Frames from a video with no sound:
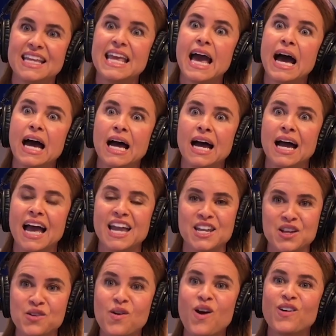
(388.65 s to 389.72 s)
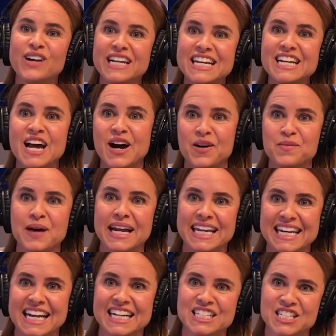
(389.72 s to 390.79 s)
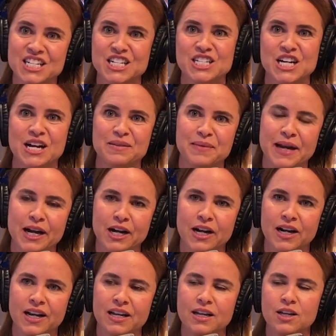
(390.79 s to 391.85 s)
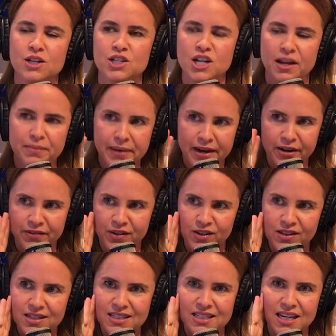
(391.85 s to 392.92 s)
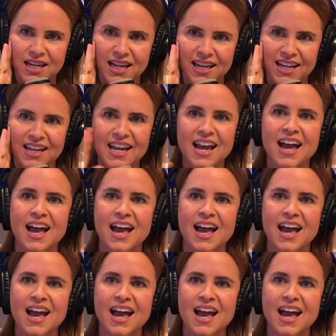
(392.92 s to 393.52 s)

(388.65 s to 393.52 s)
Yeah. And you already know my connection to John Mayer. John Mayer, if you're listening,